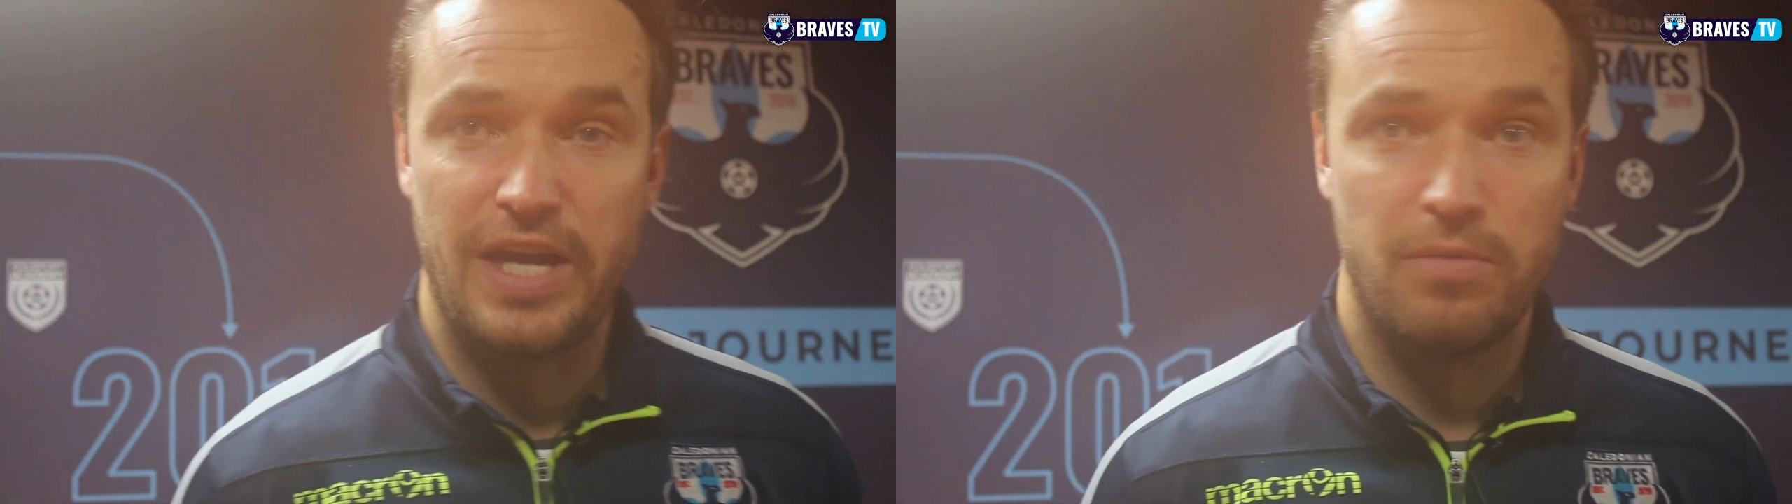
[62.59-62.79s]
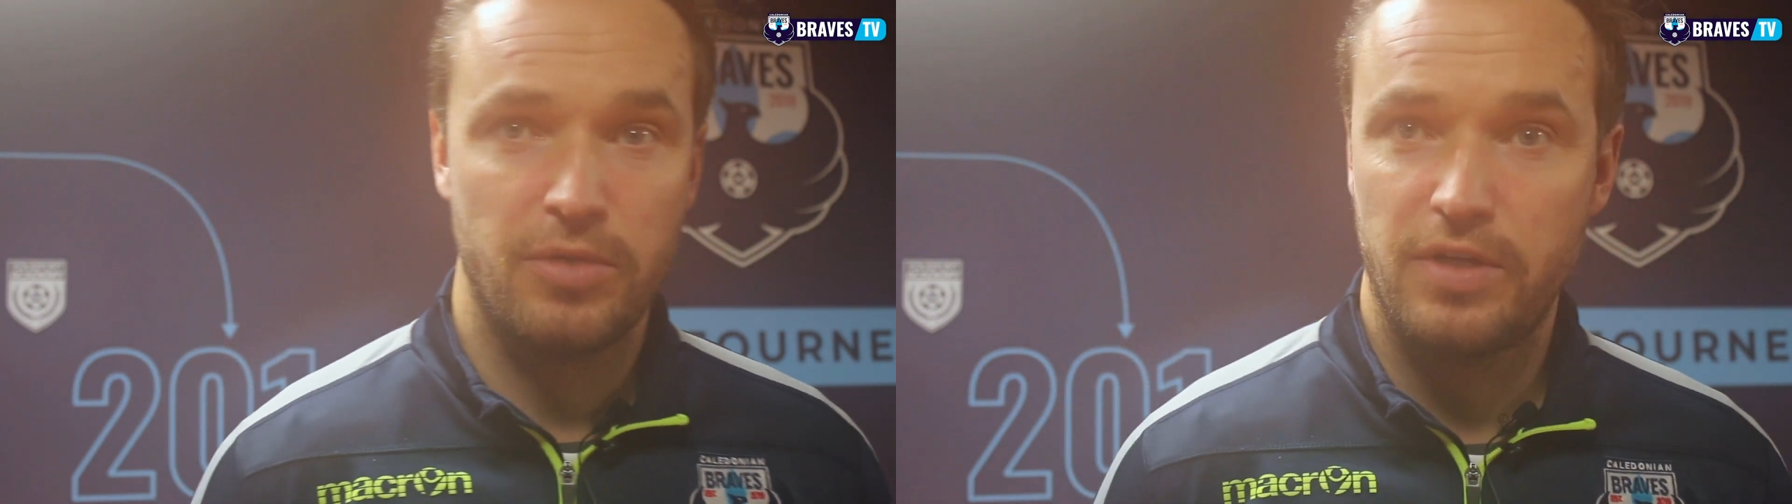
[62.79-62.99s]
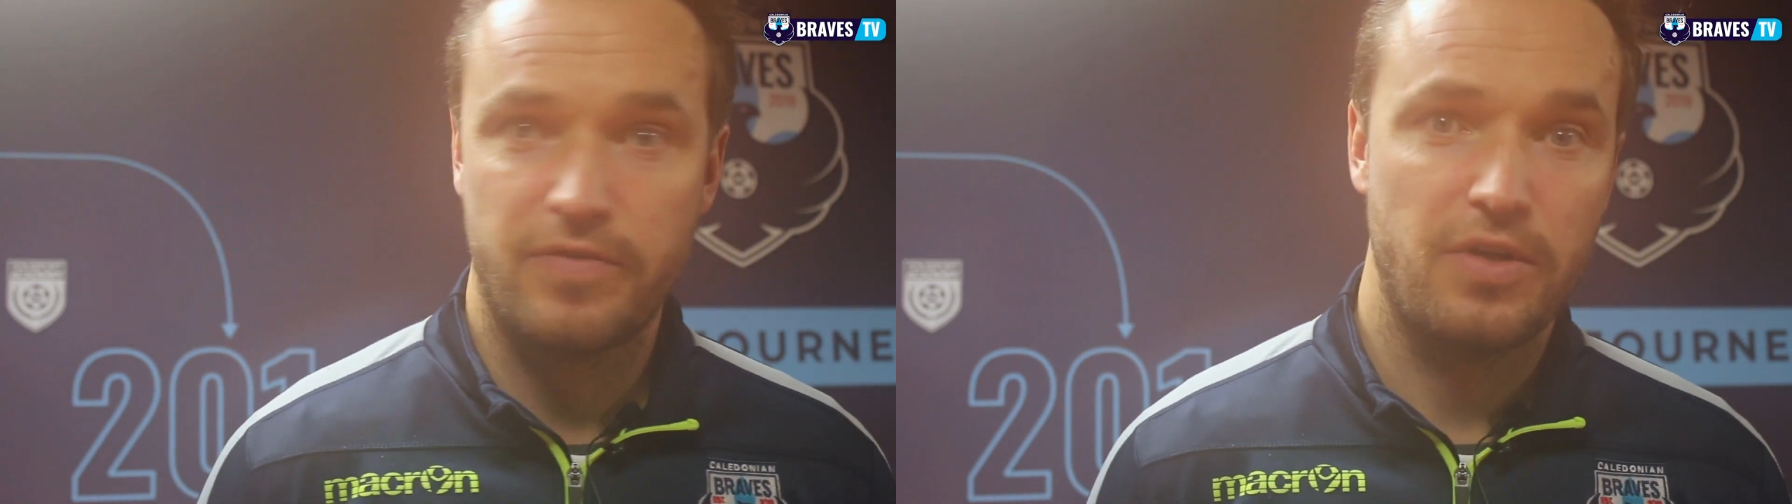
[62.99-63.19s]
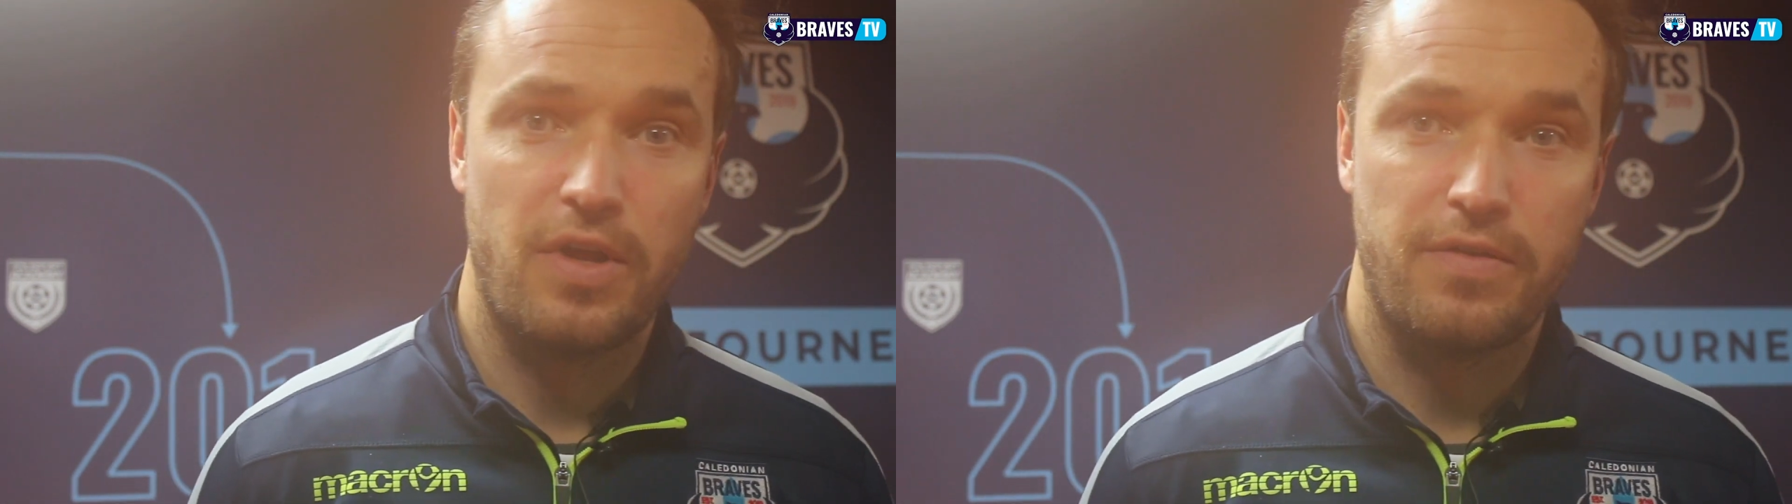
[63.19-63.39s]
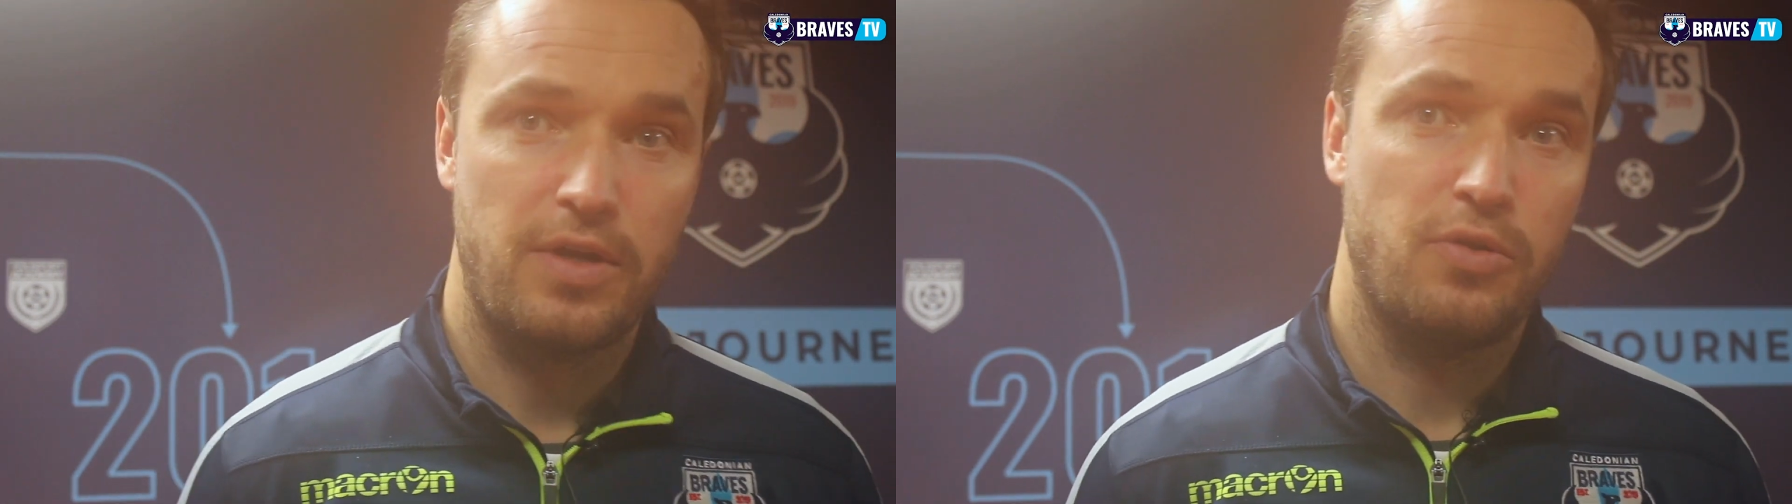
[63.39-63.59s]
gambling, they've got
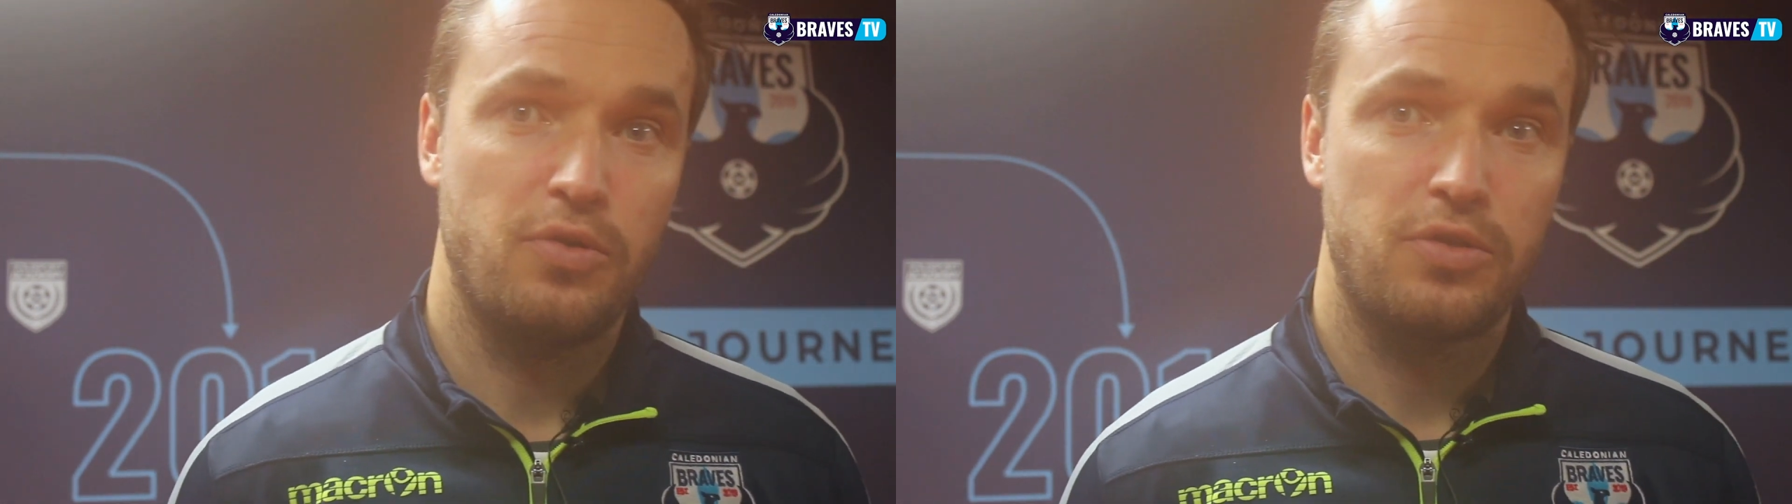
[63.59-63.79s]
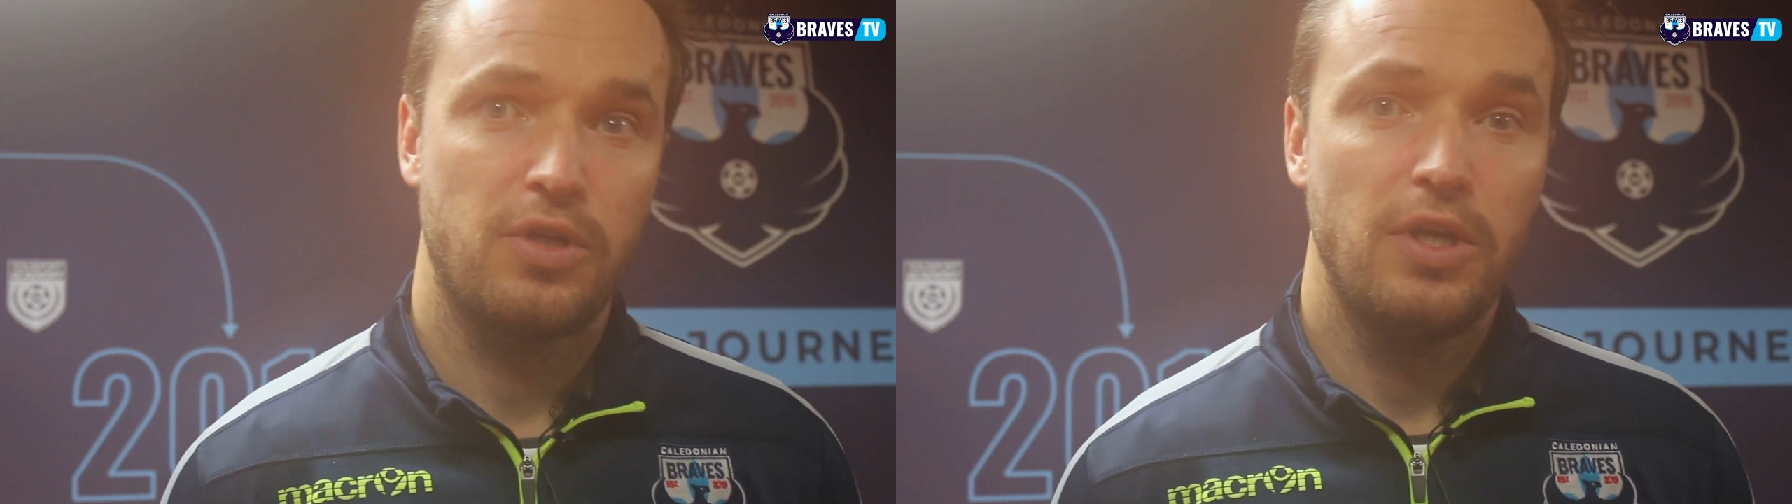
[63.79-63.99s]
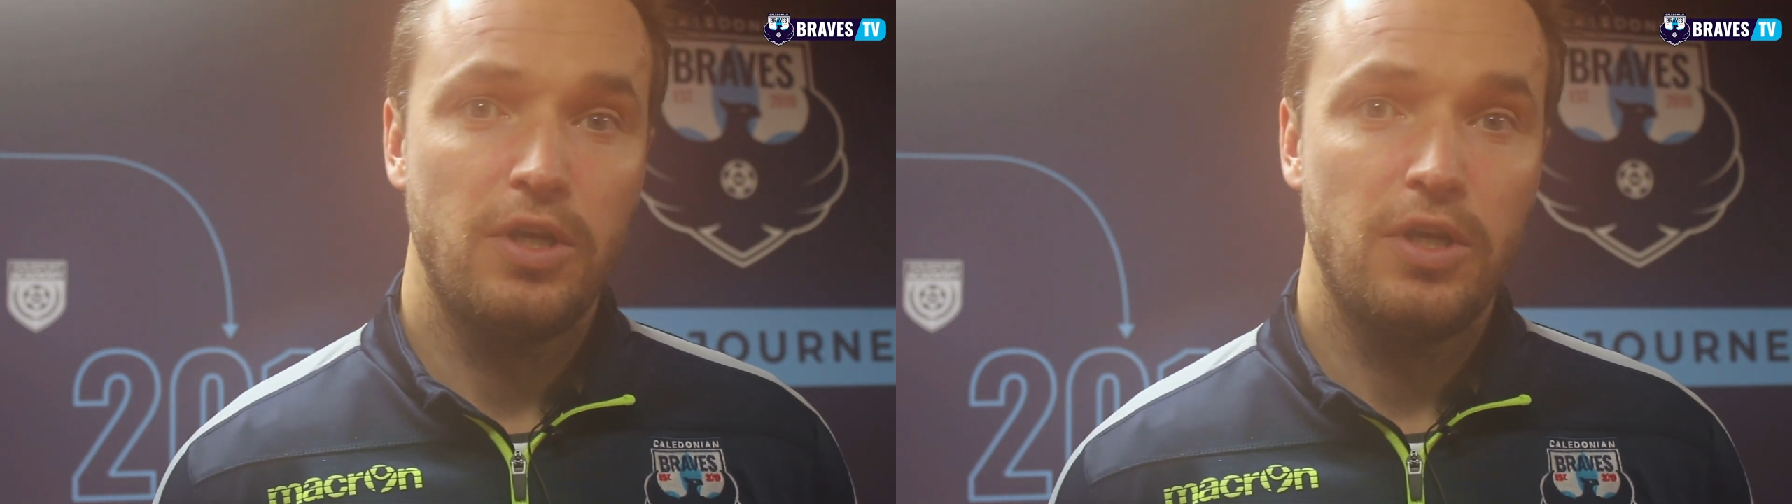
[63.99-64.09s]
nothing to lose.